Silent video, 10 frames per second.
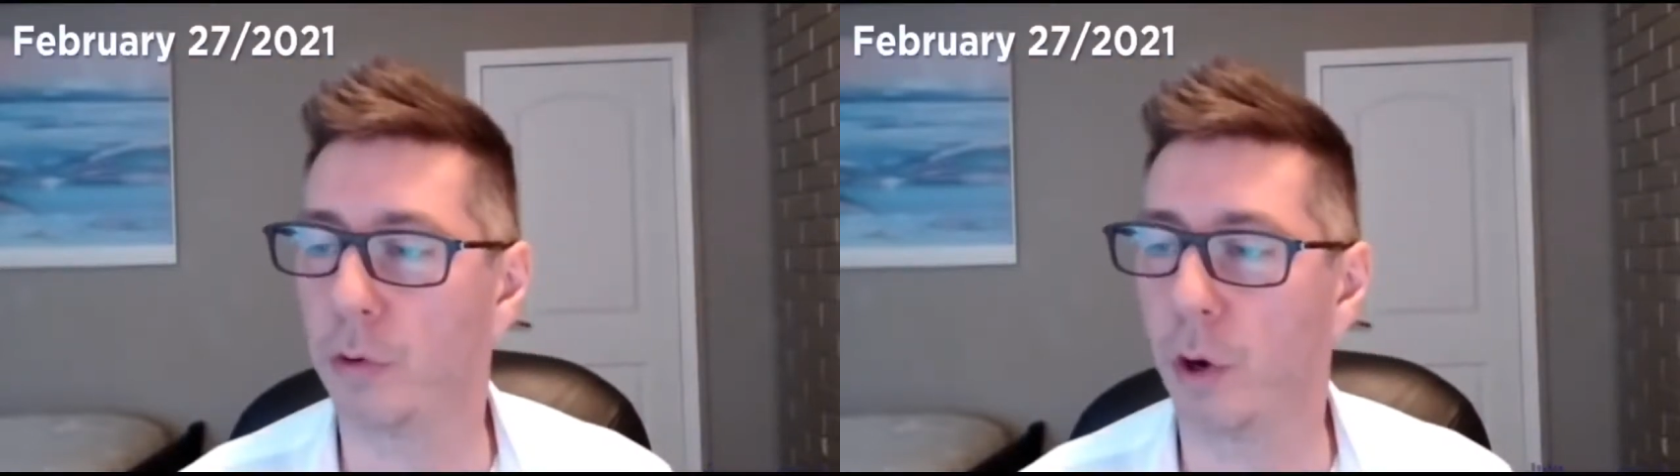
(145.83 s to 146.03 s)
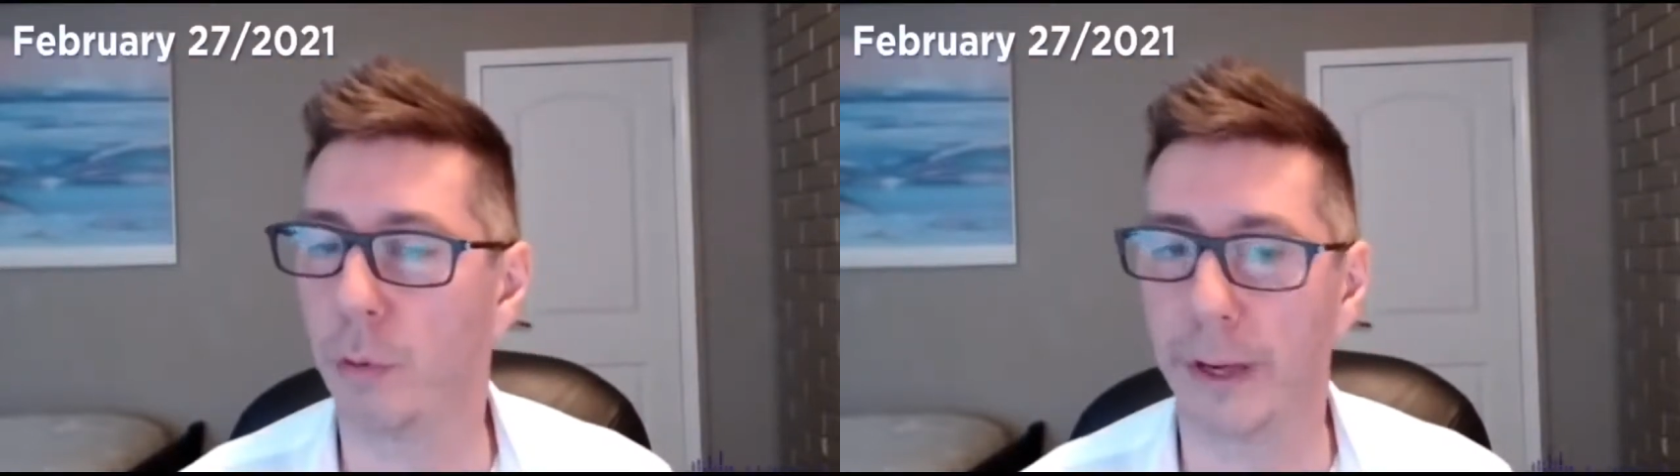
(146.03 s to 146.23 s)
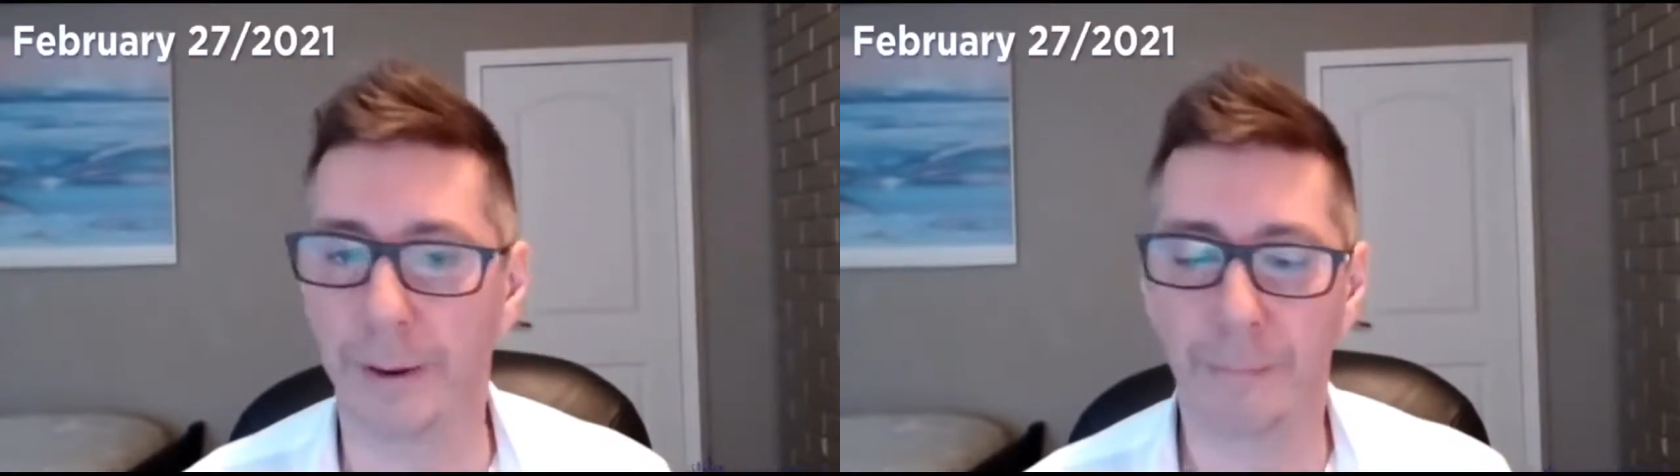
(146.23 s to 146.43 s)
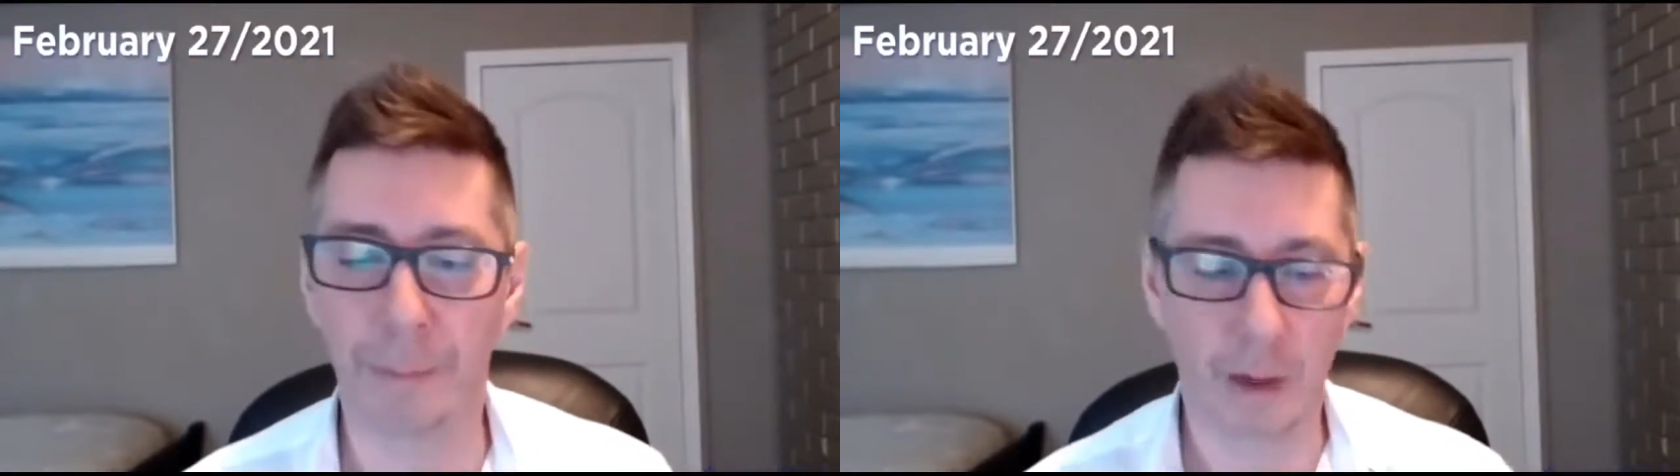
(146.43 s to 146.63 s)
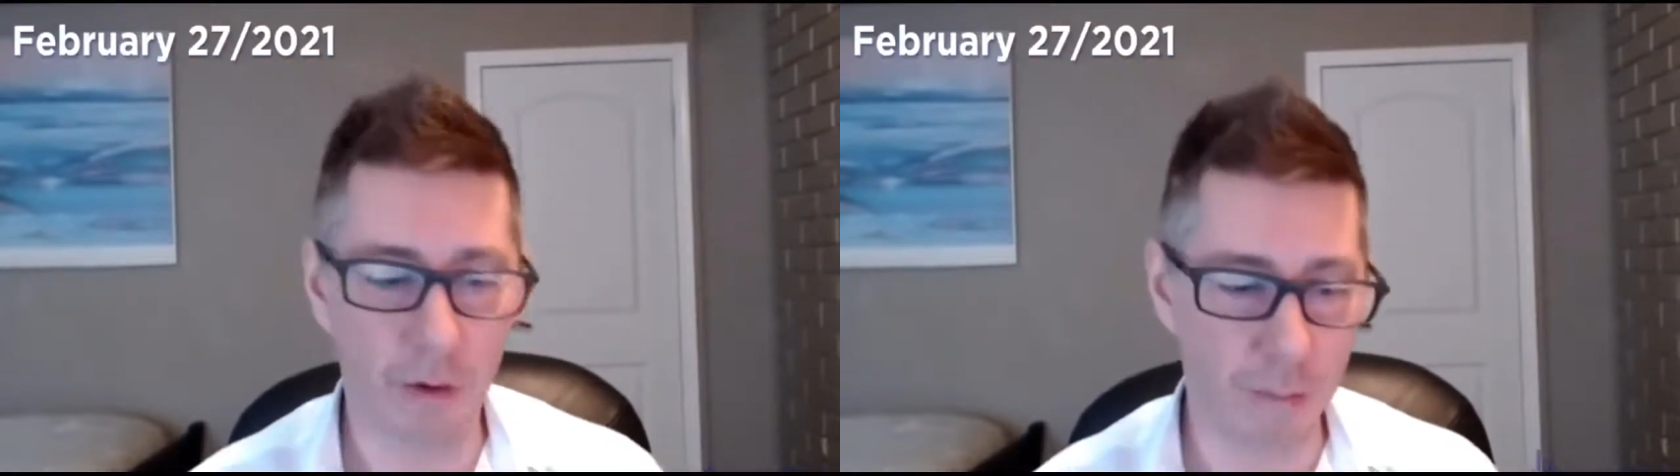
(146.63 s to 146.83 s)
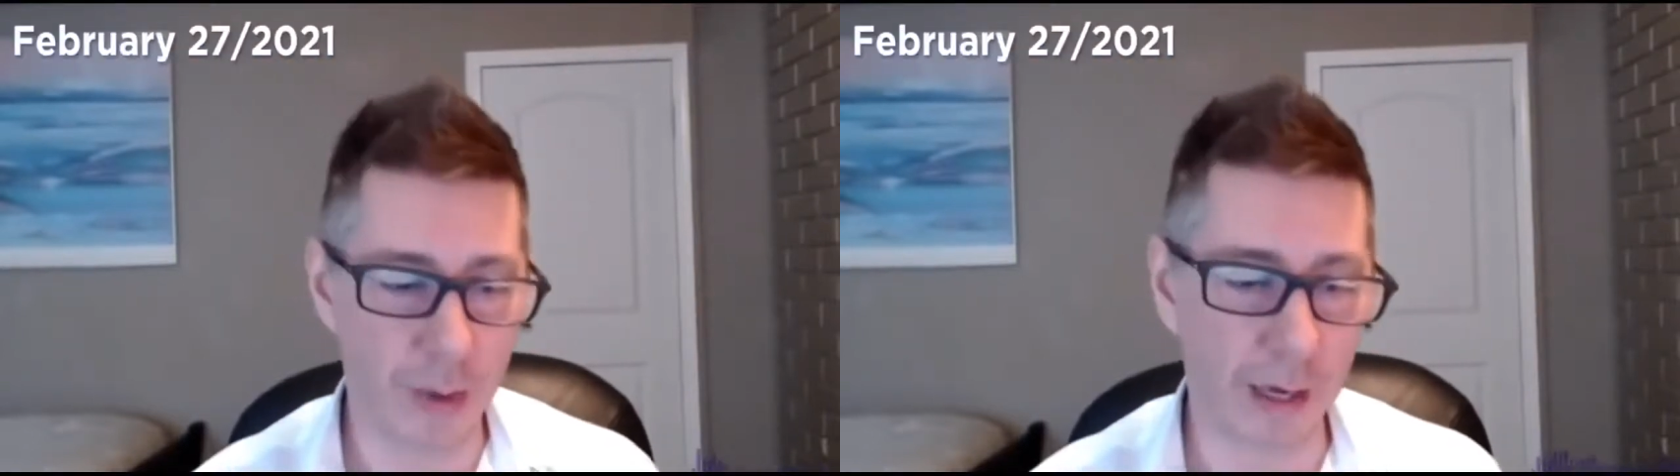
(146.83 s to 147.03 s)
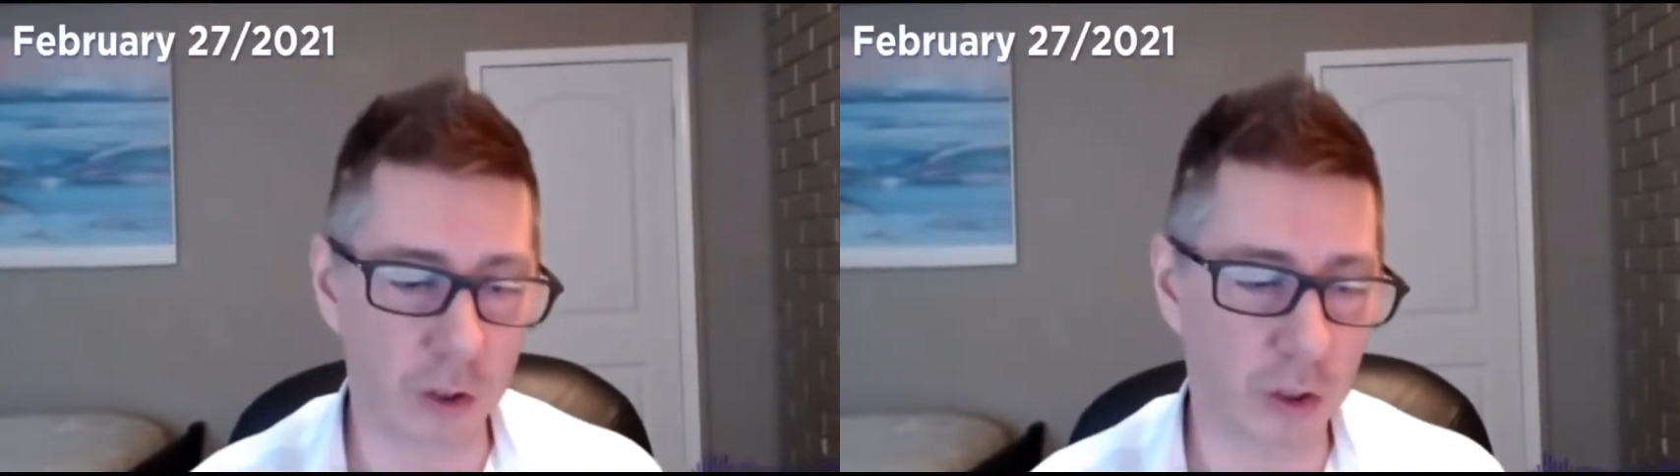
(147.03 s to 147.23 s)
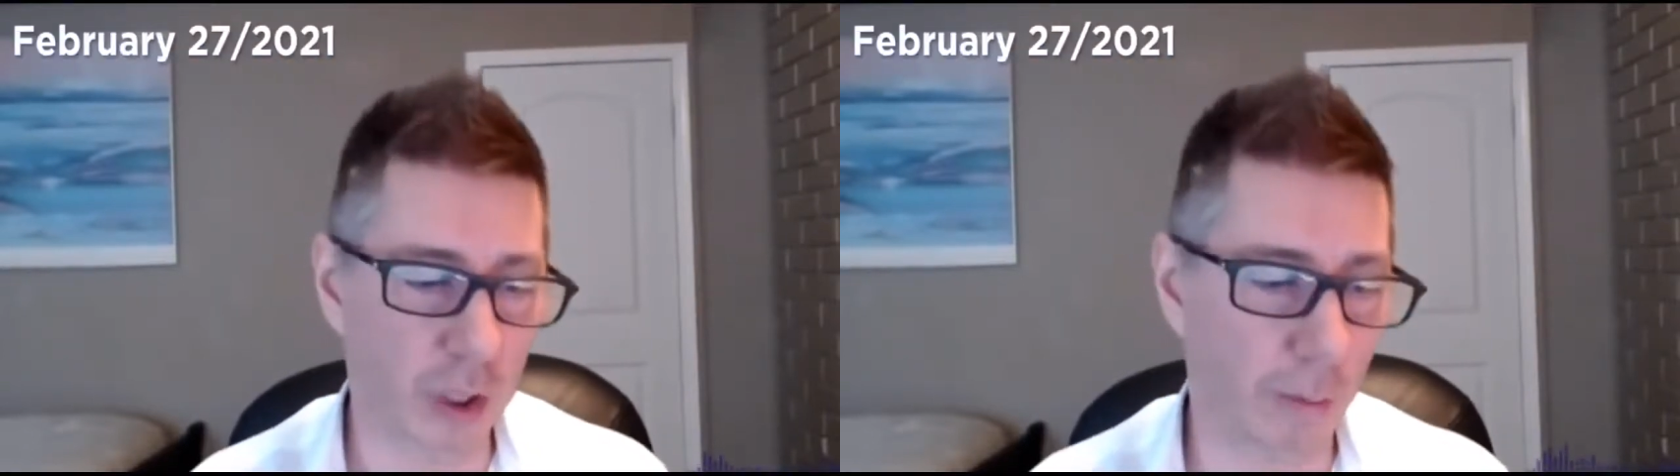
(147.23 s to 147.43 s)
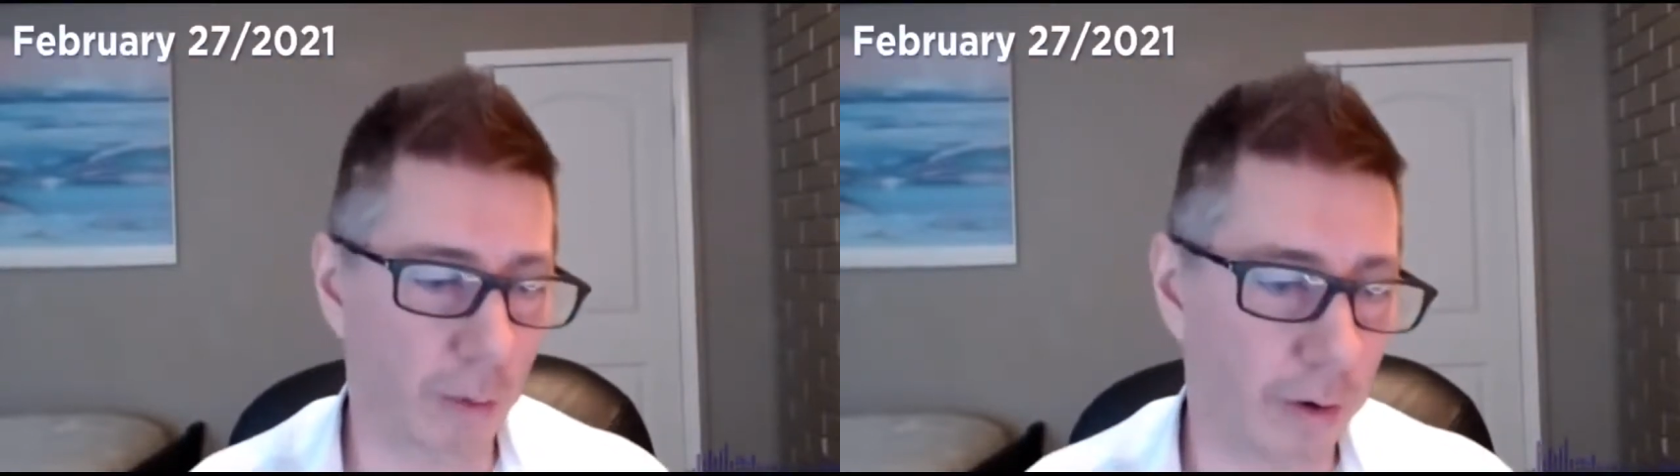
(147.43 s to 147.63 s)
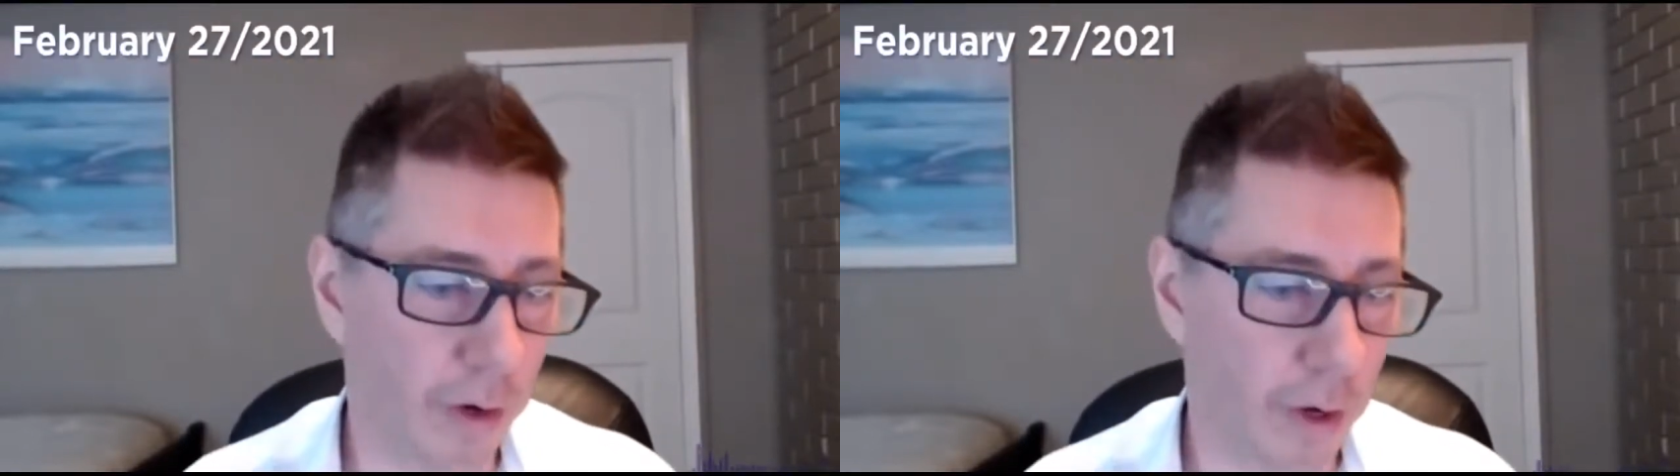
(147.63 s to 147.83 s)
noting, you imagine
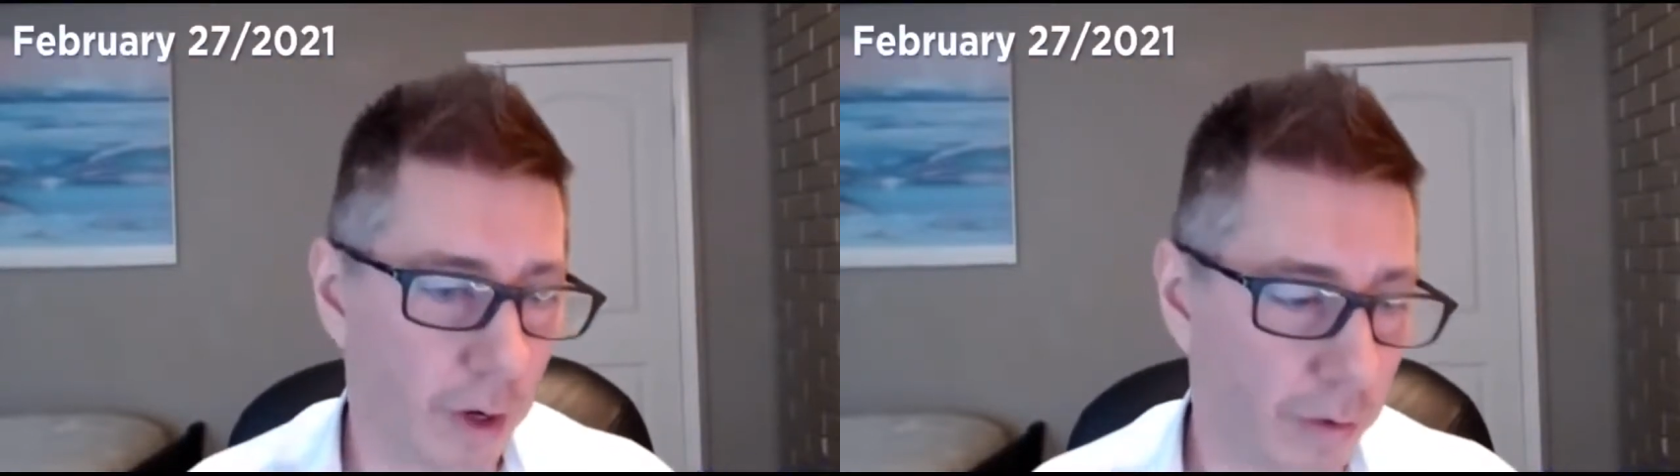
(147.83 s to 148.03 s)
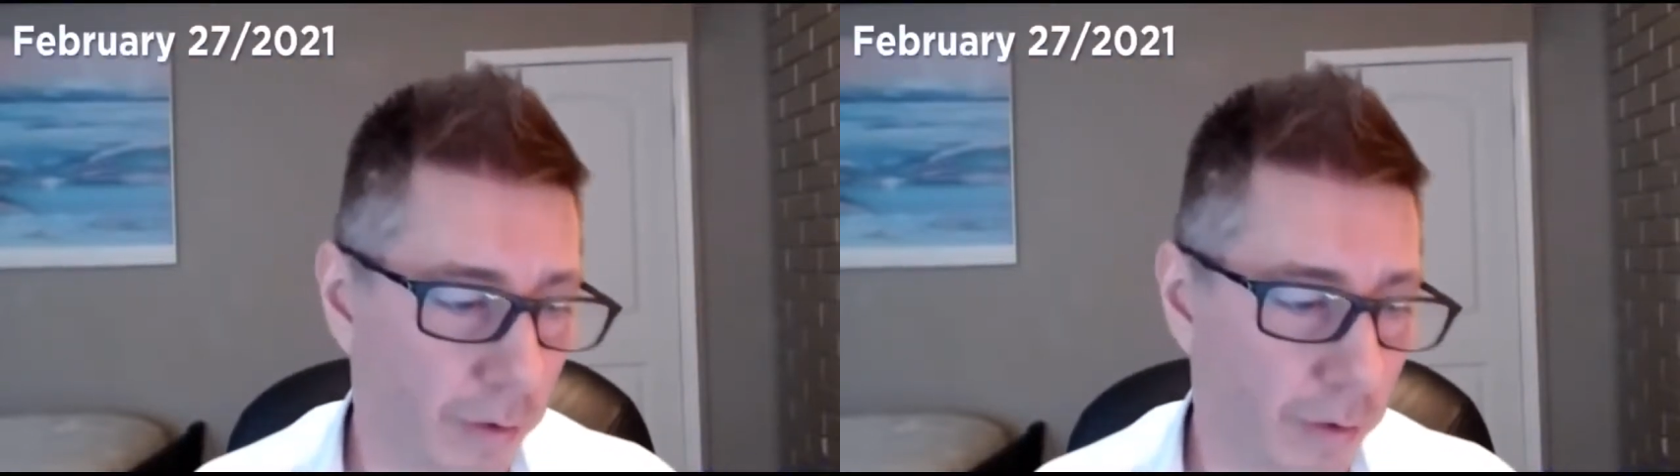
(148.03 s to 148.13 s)
someone,